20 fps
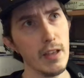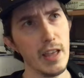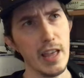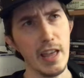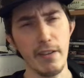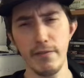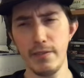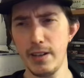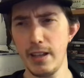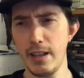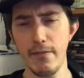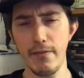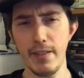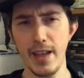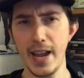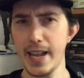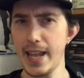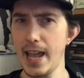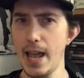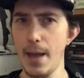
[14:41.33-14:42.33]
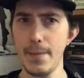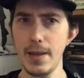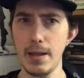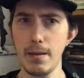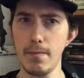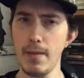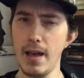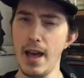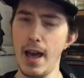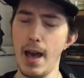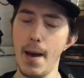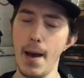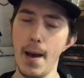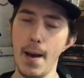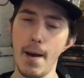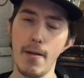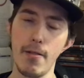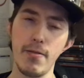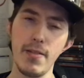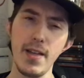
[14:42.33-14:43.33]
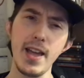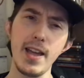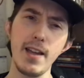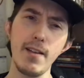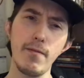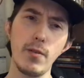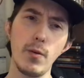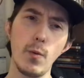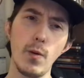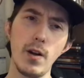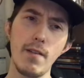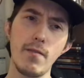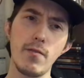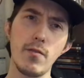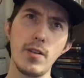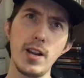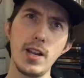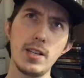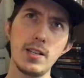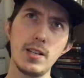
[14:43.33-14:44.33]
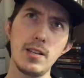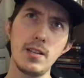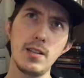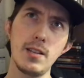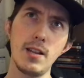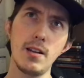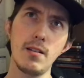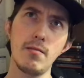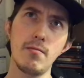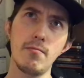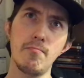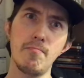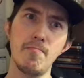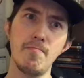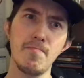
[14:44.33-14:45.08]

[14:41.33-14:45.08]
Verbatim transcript: if if that can't be uh, a thing for whatever reason, then